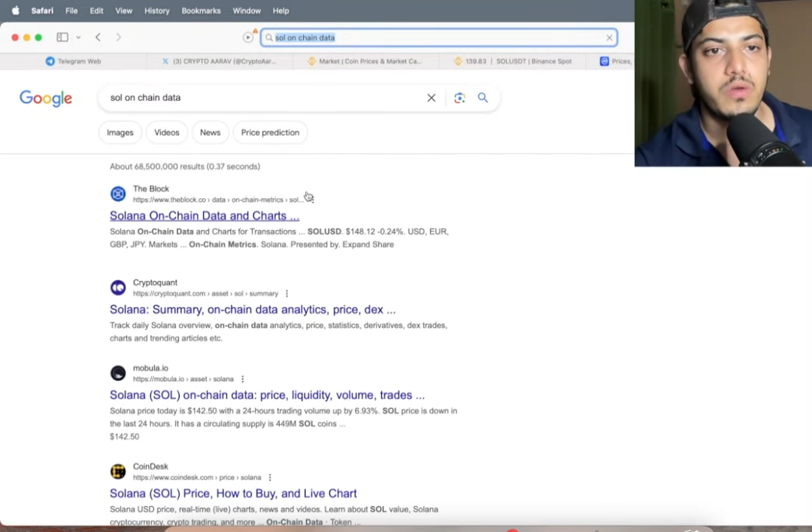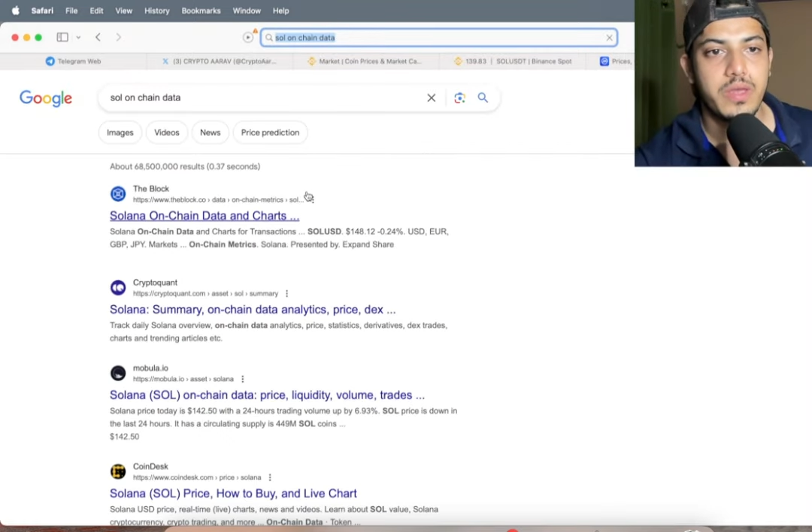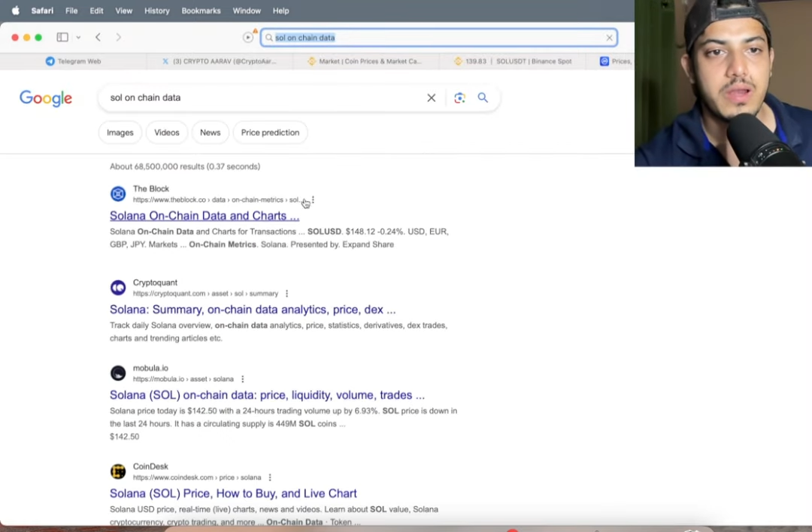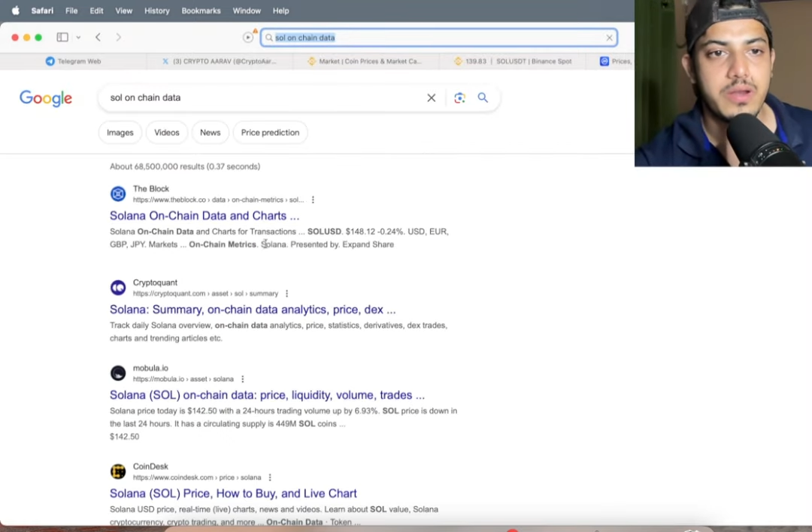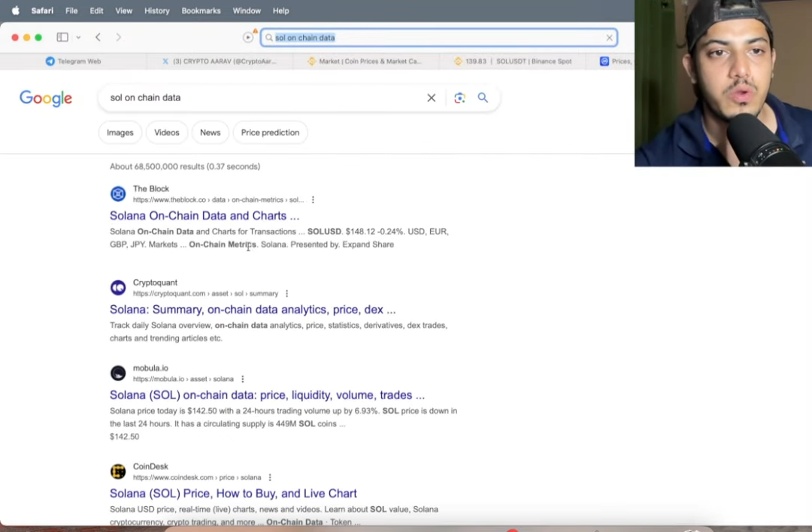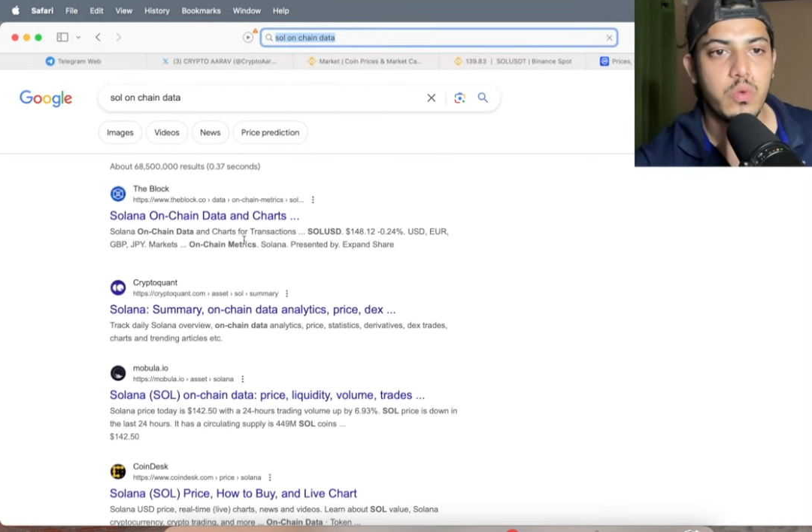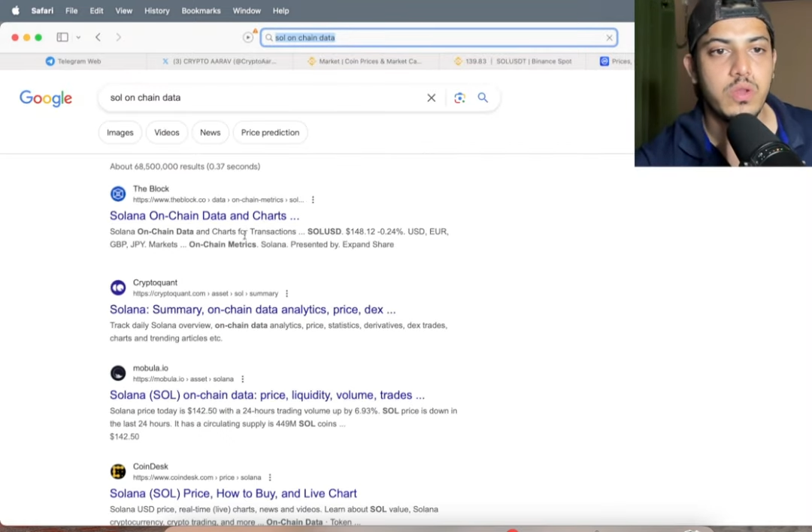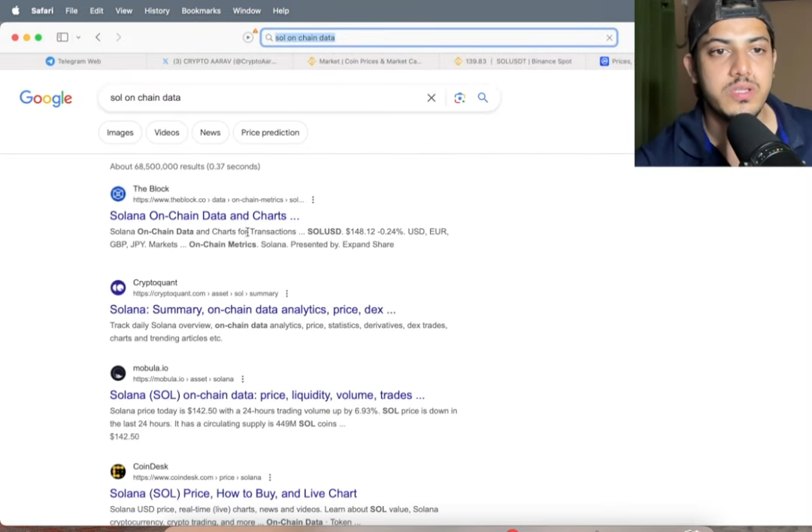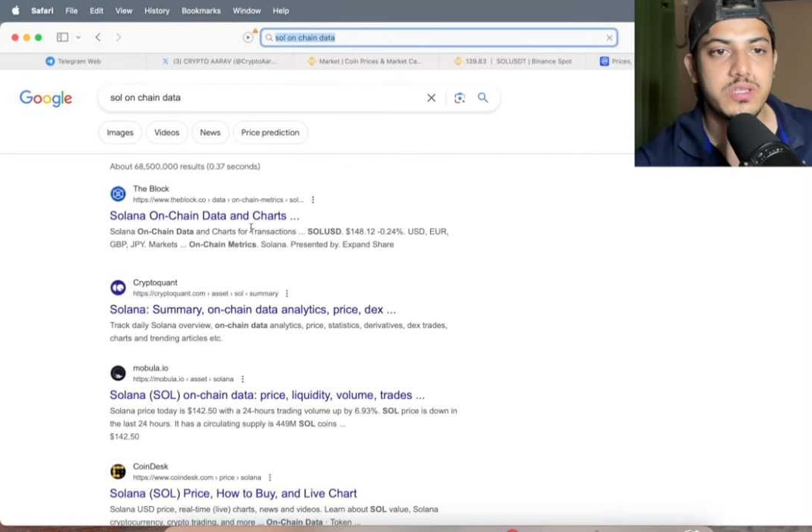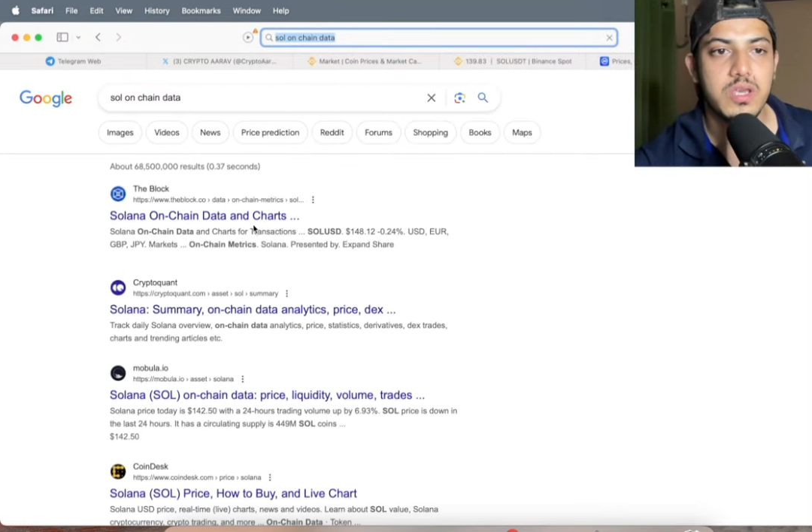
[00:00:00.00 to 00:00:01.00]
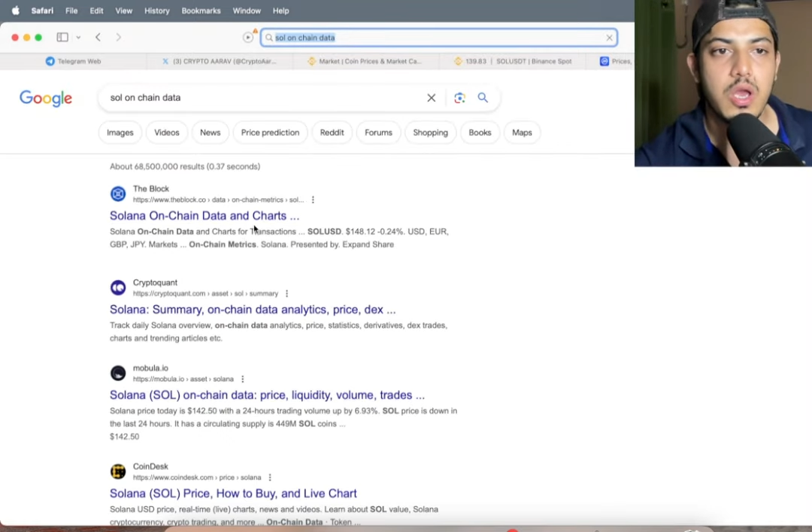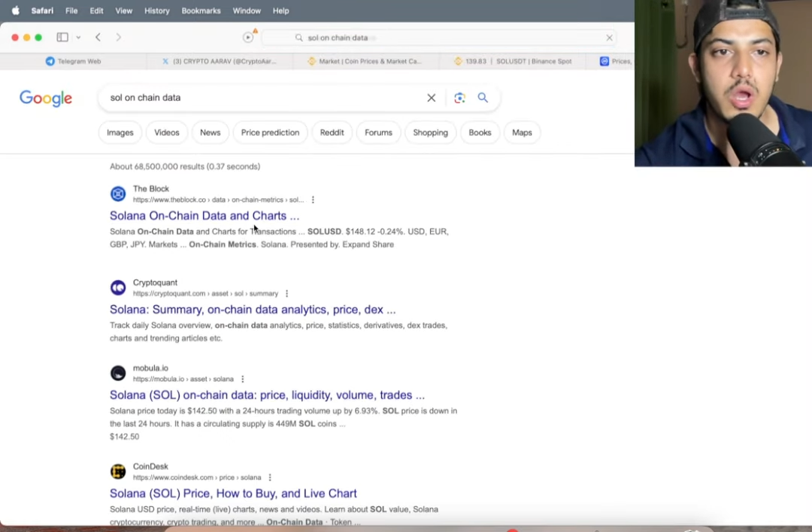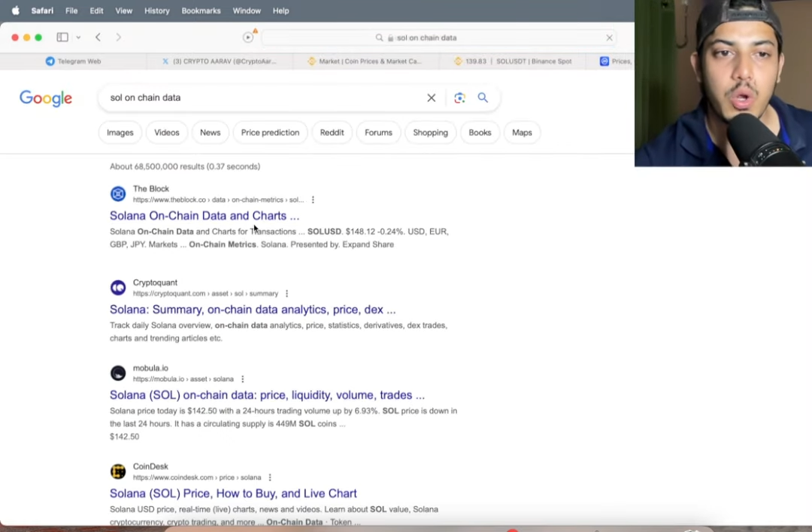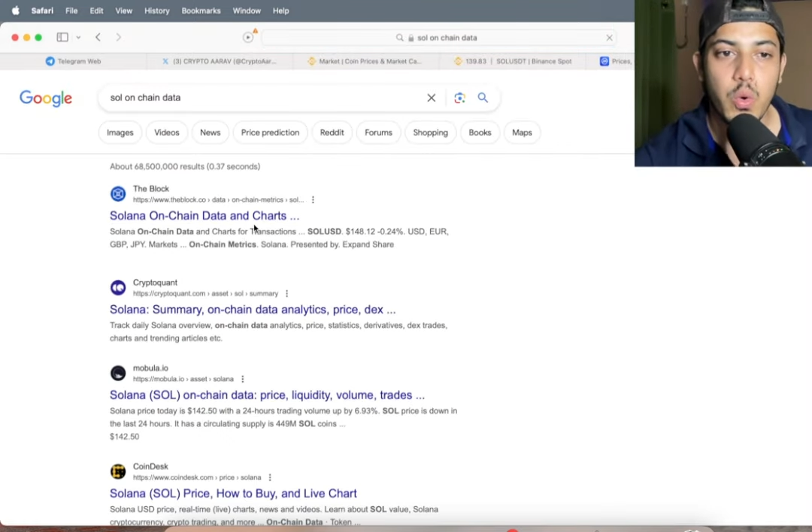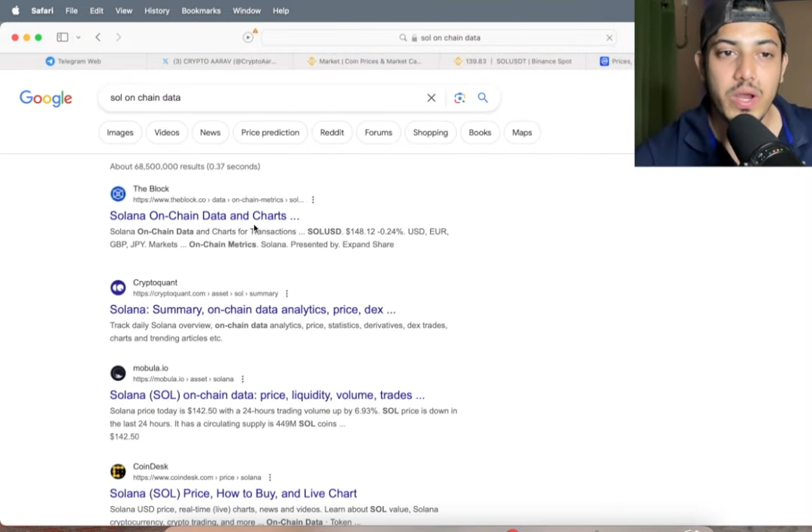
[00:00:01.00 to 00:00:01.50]
on the internet who will just
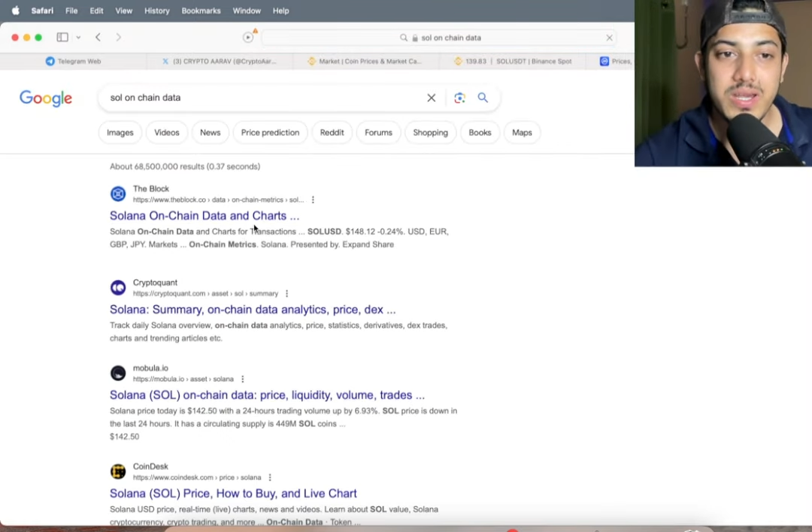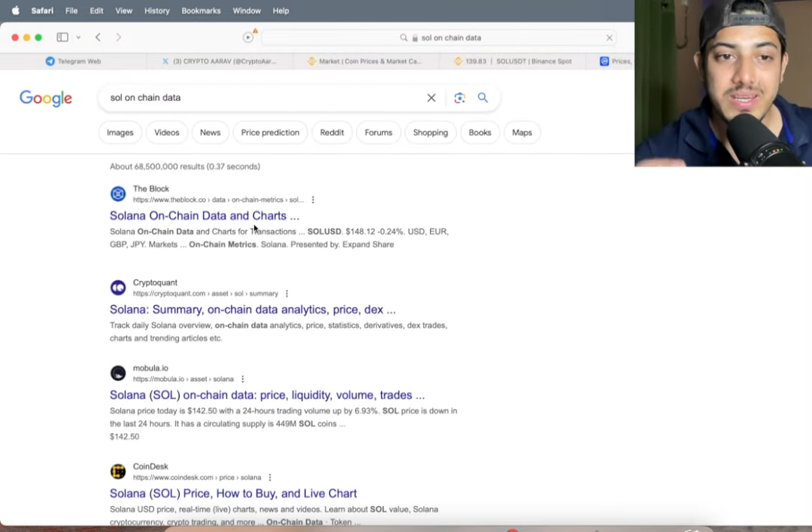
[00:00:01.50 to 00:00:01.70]
go in